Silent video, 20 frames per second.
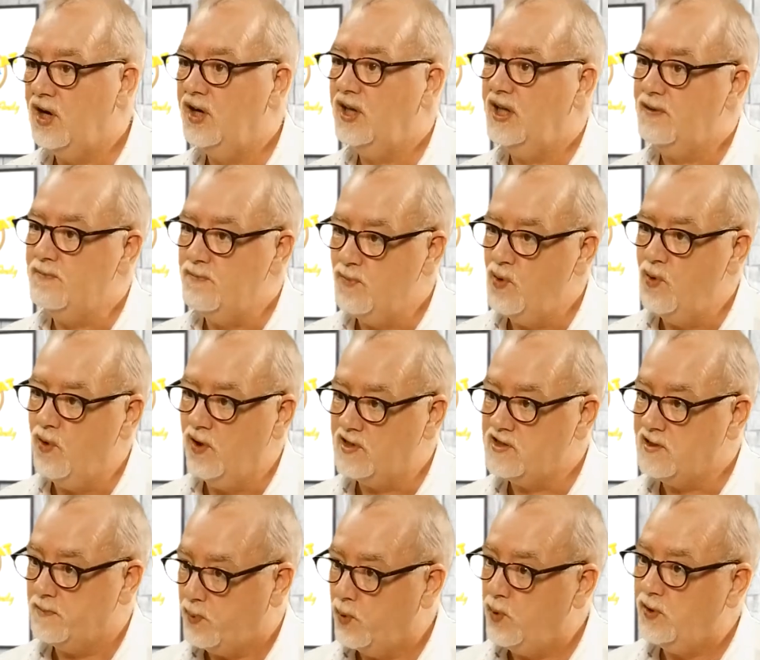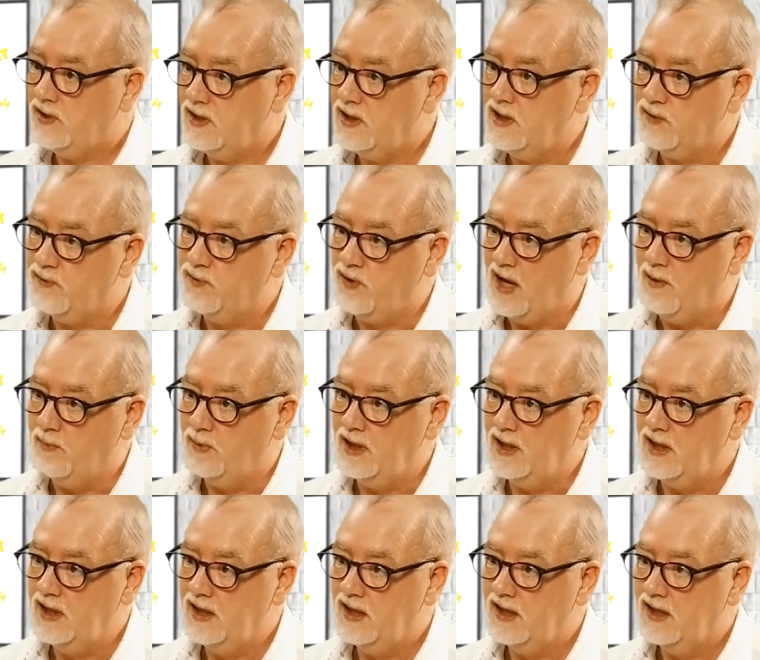earning more, supporting his
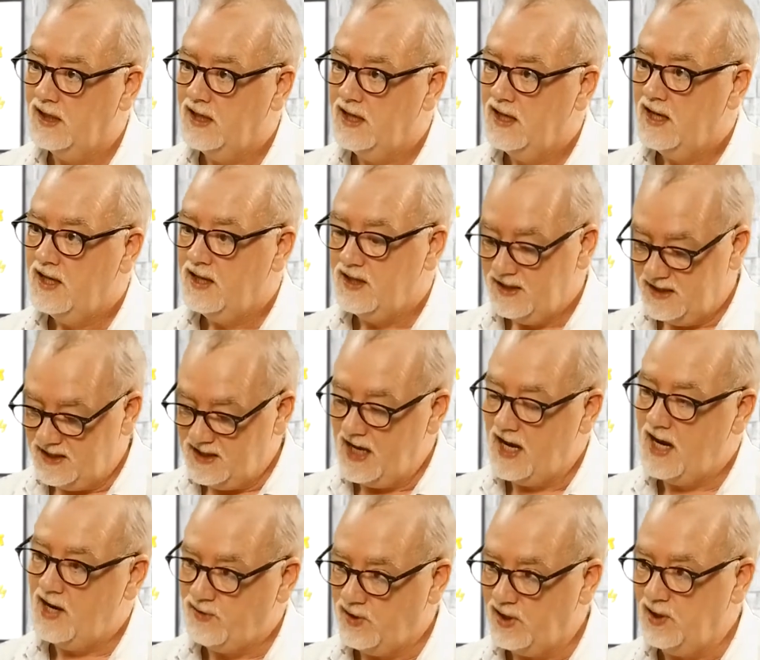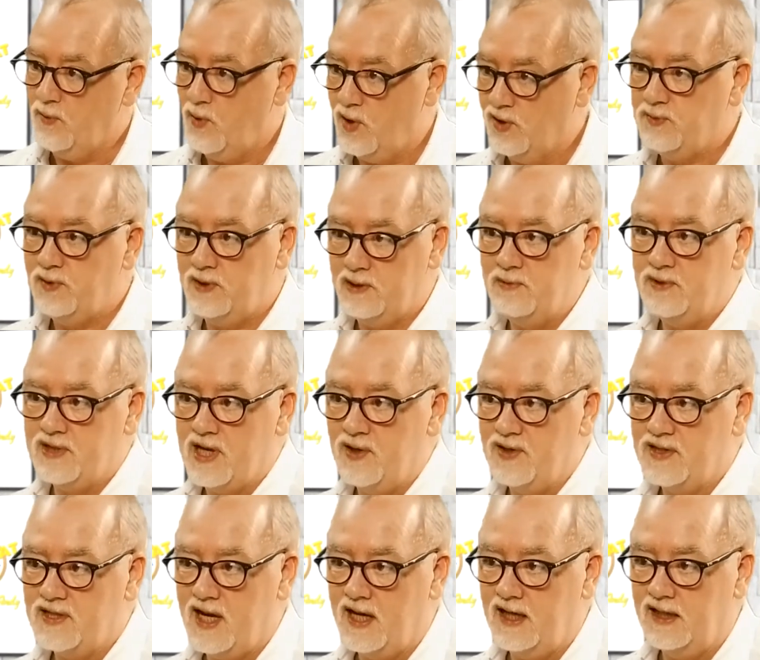family, yeah, there than he was when he was
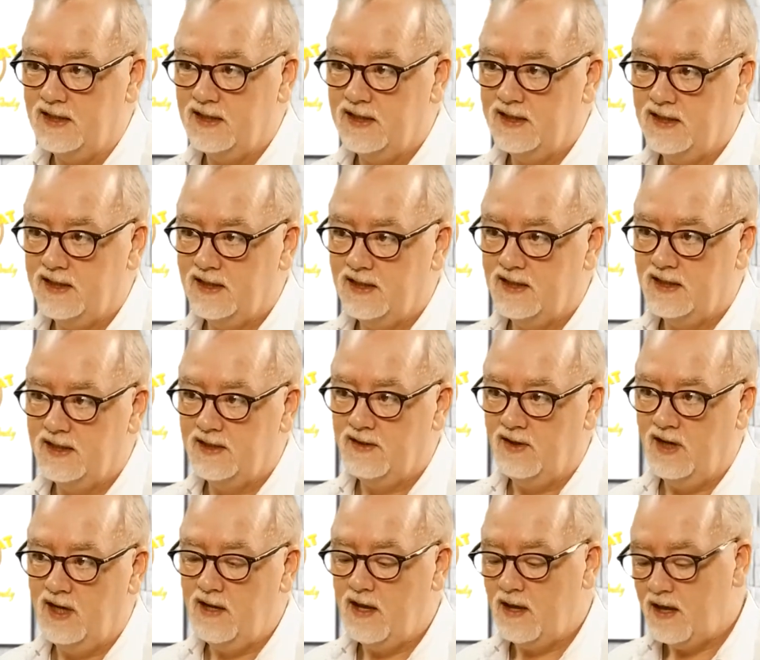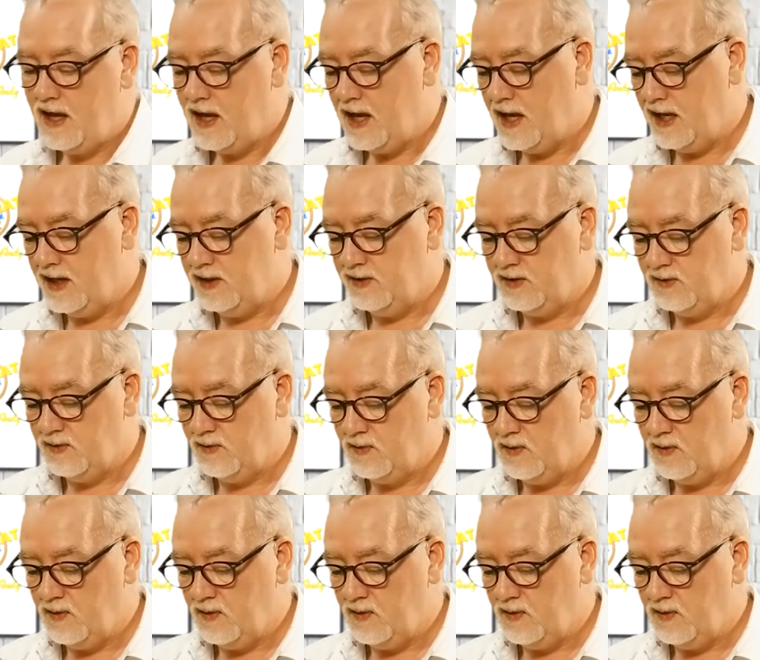outside. Right? And